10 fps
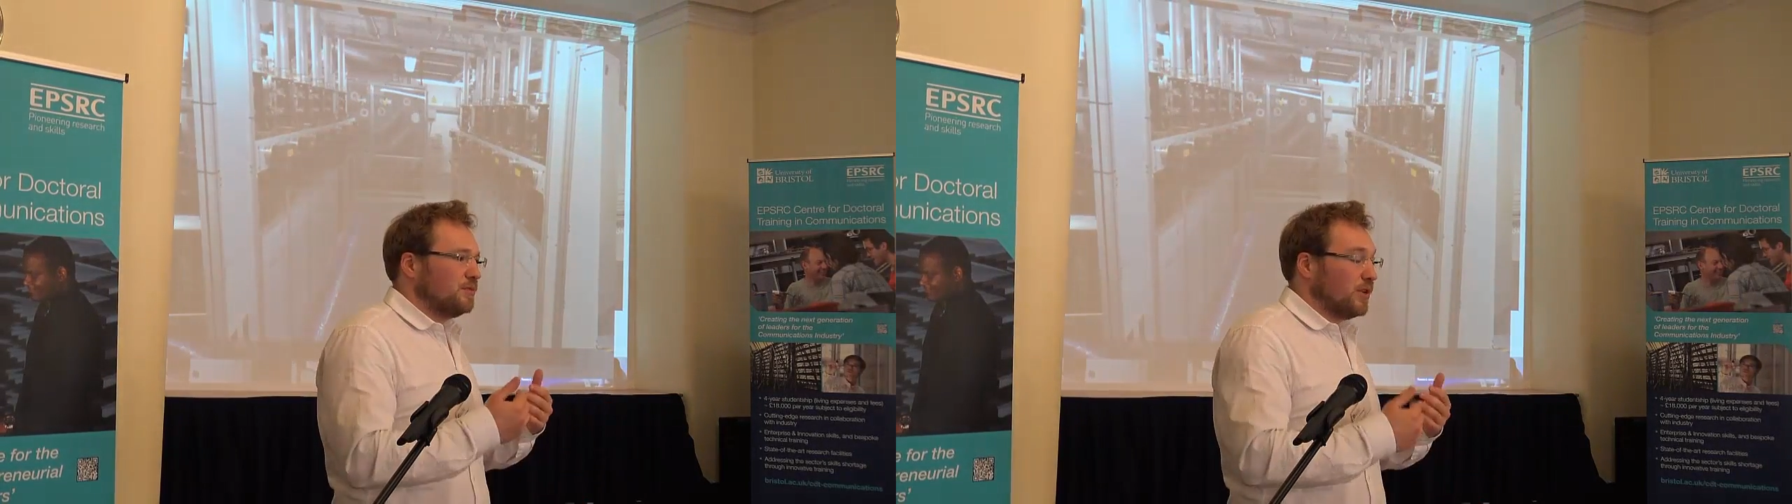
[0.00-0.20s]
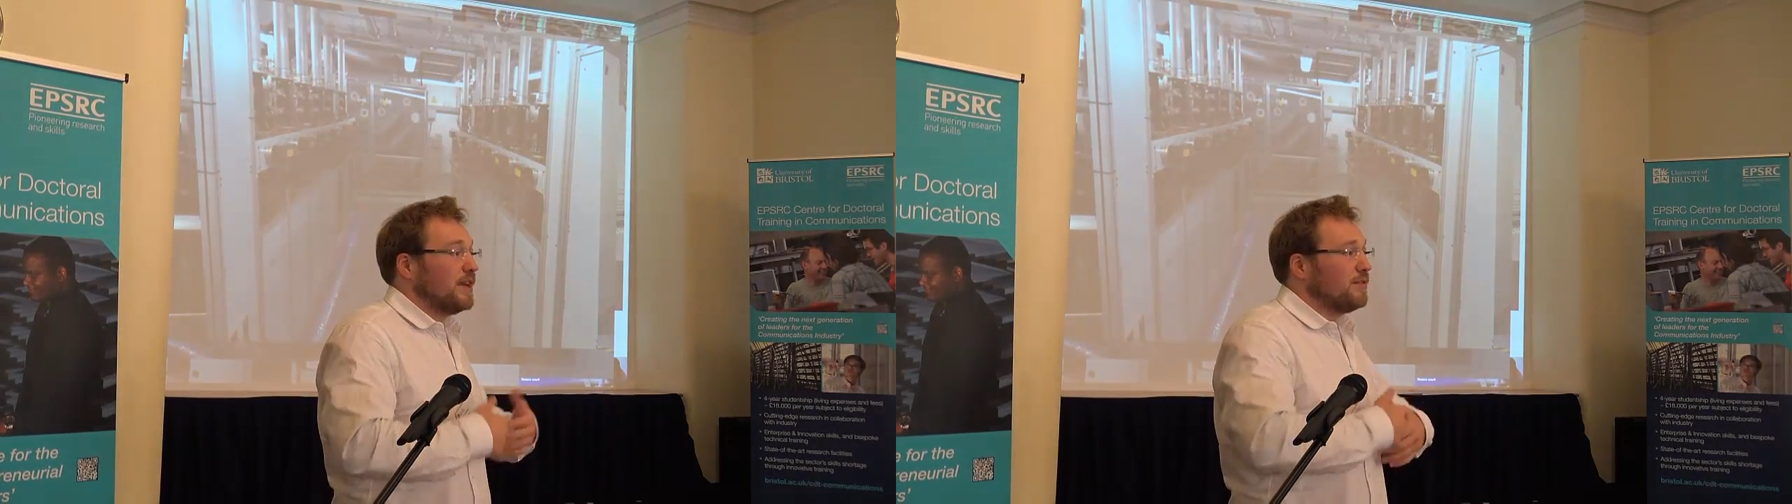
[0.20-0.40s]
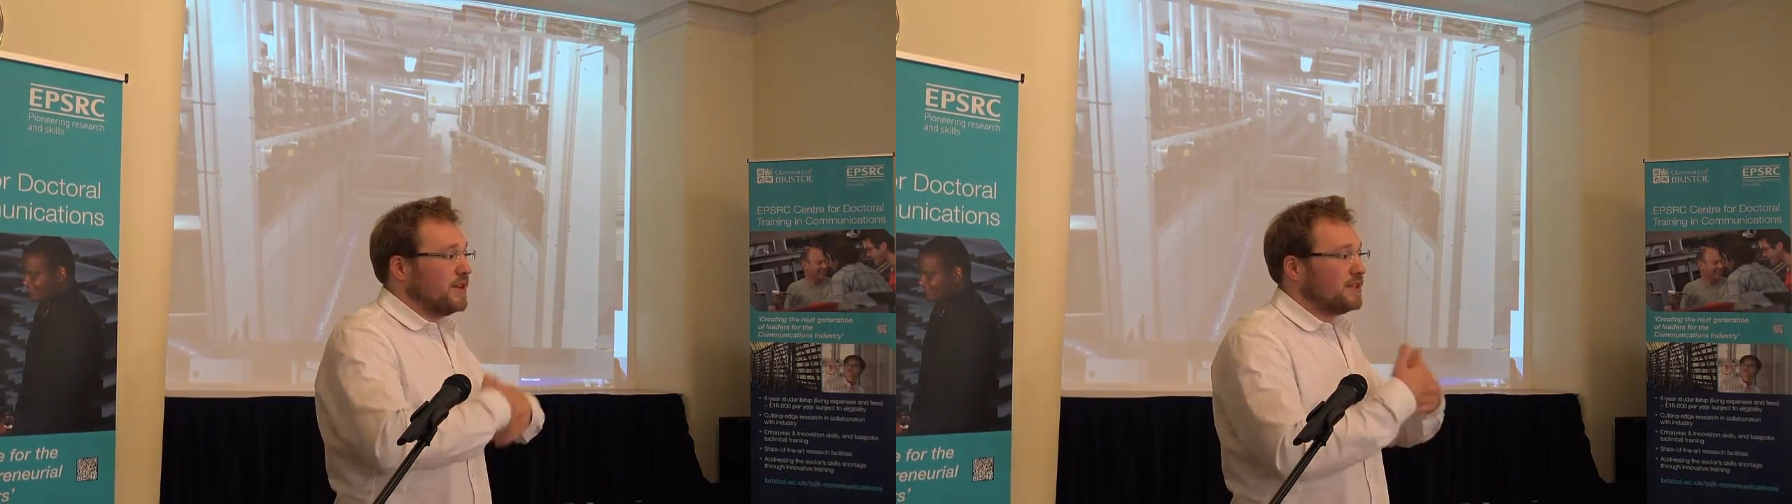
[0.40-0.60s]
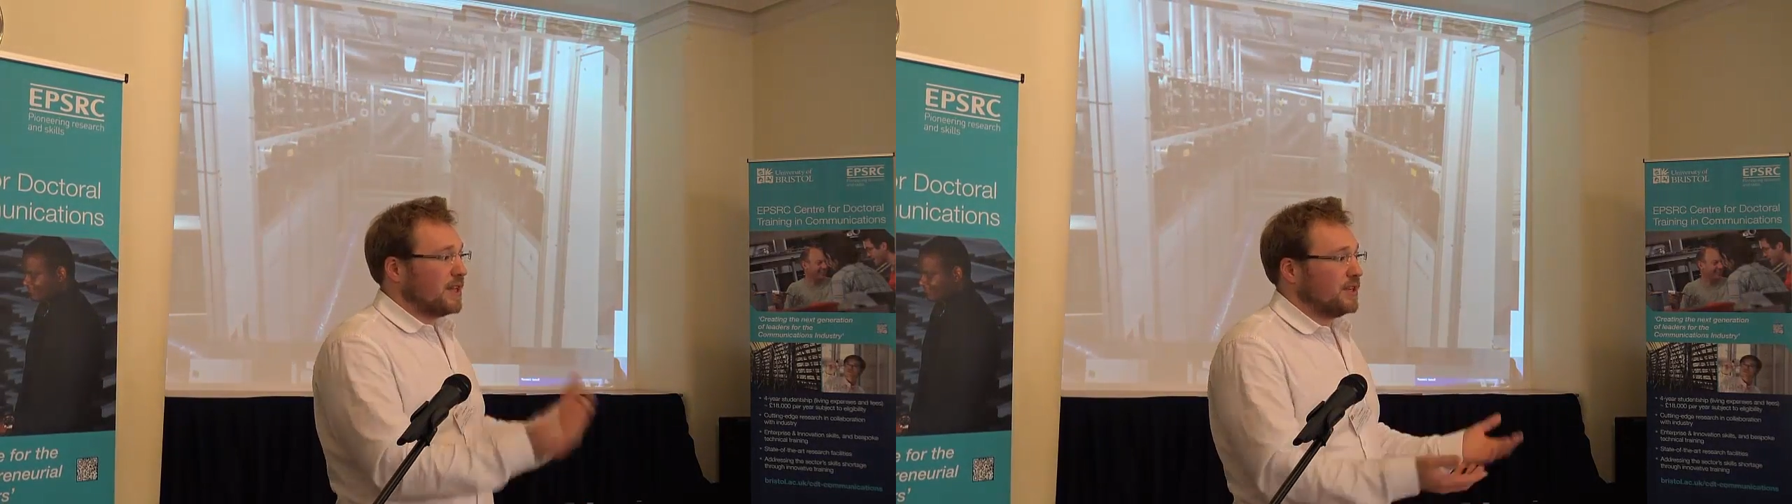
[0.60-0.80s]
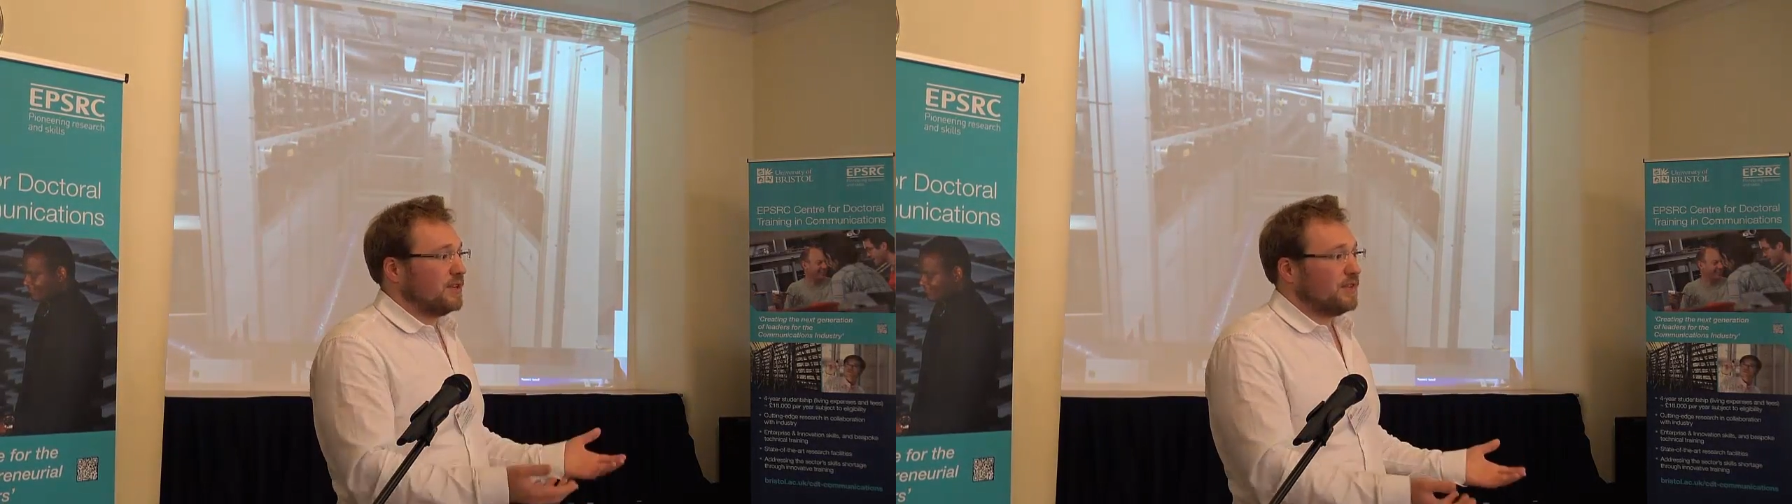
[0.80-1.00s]
increase the
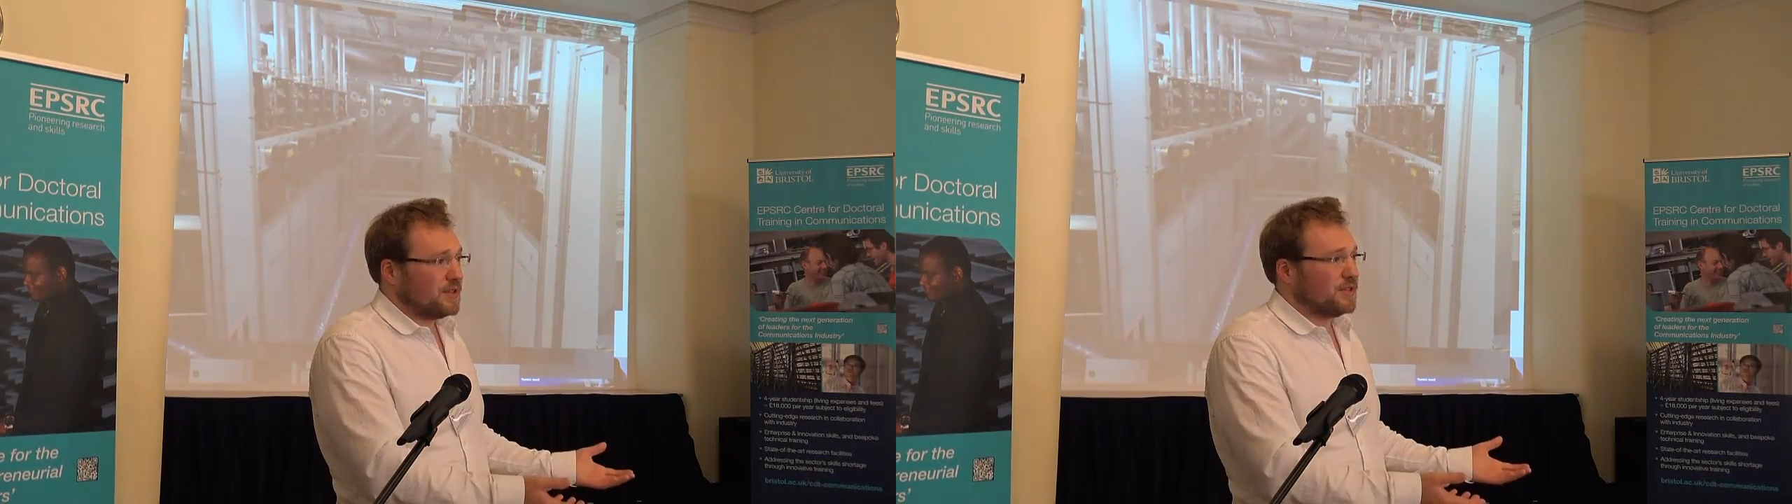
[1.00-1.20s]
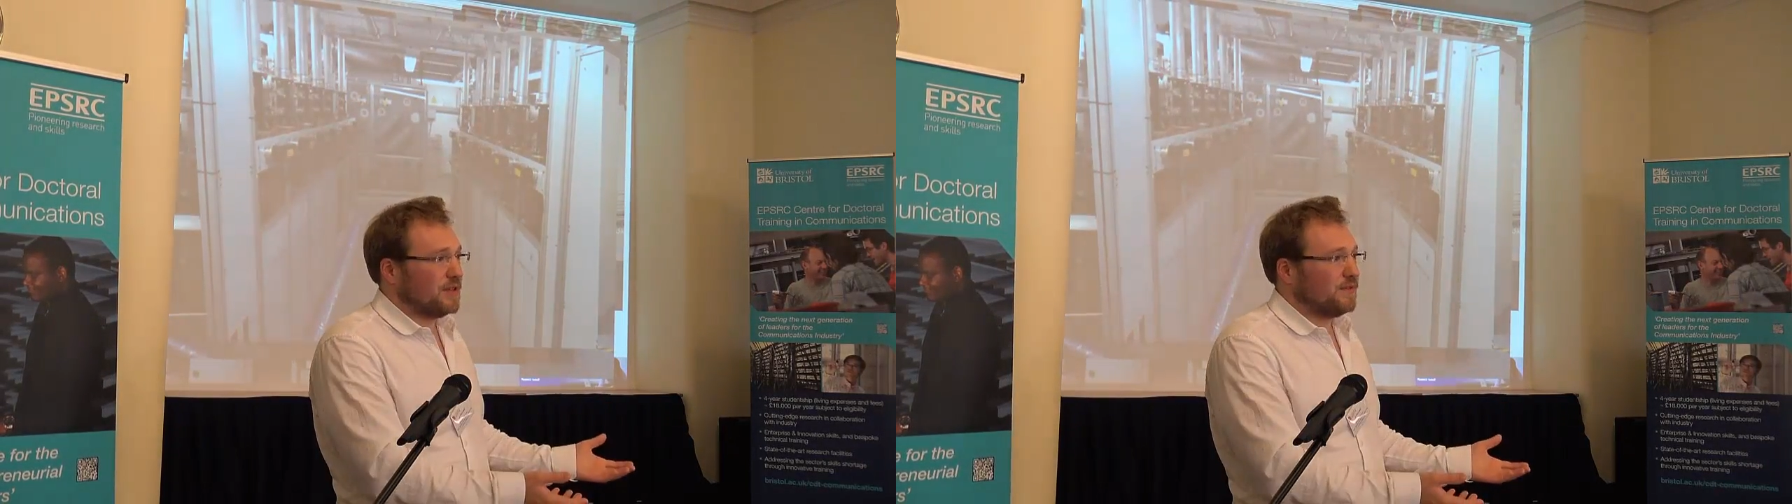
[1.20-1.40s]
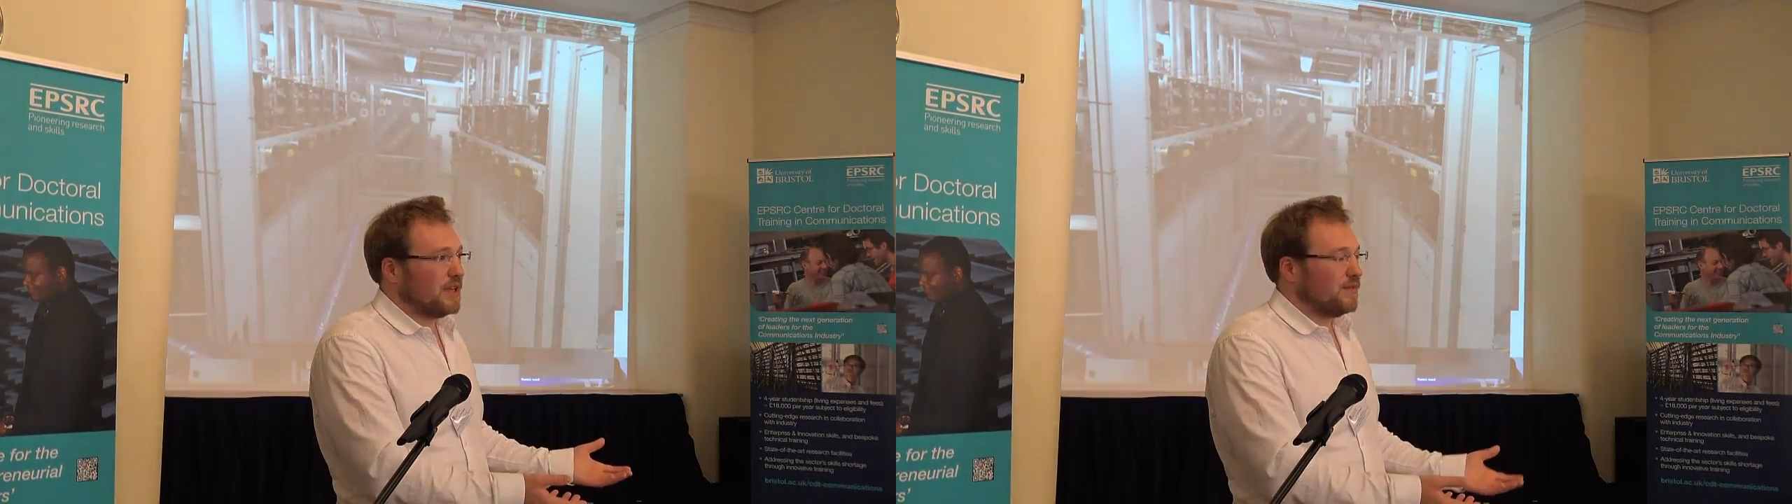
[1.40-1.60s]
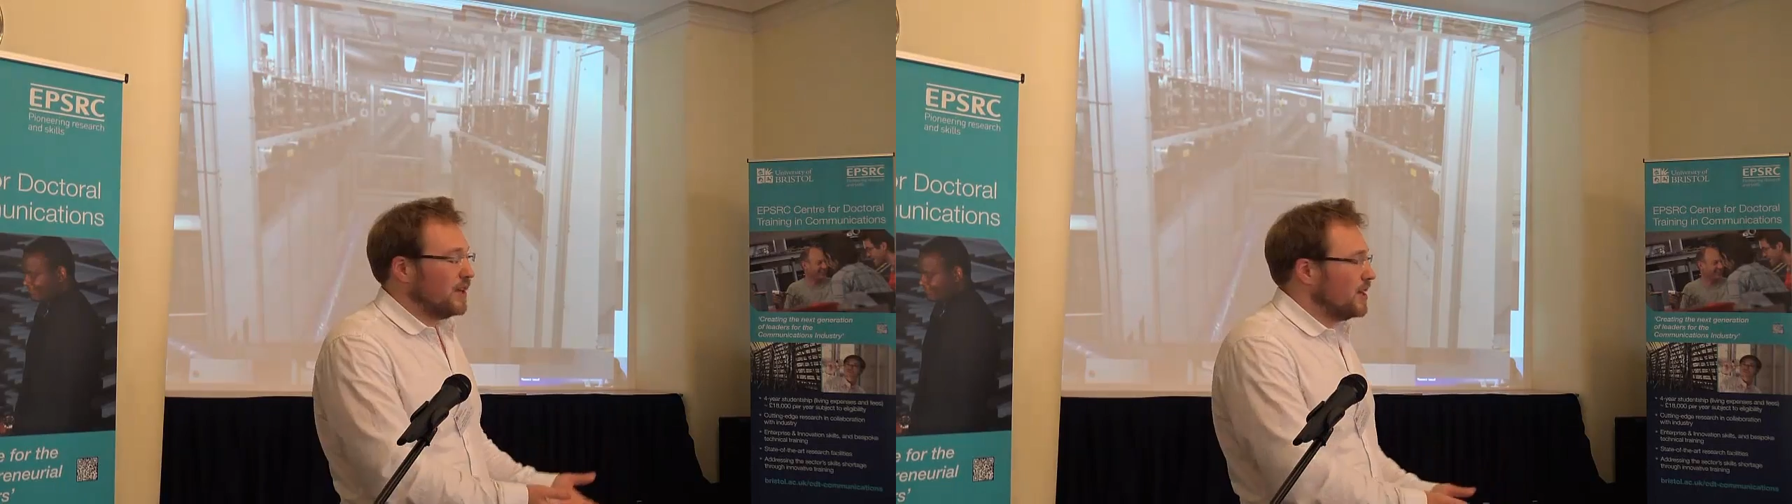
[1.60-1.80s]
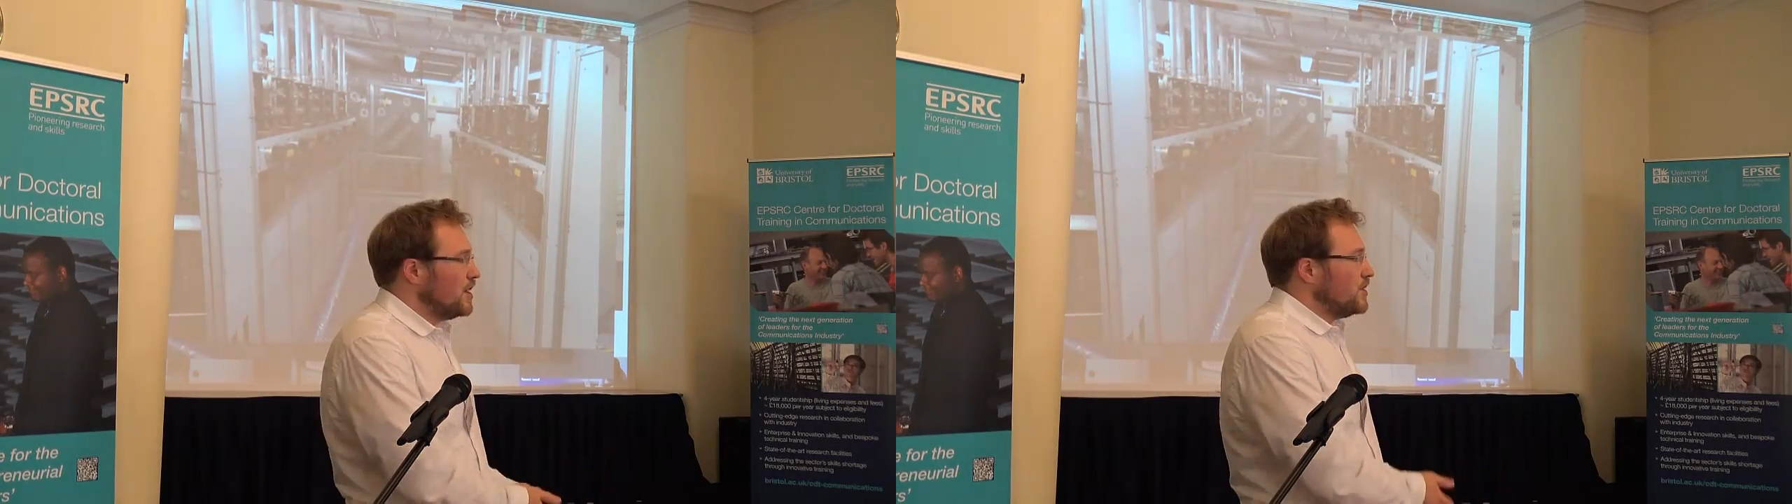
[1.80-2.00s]
energy efficiency of TV,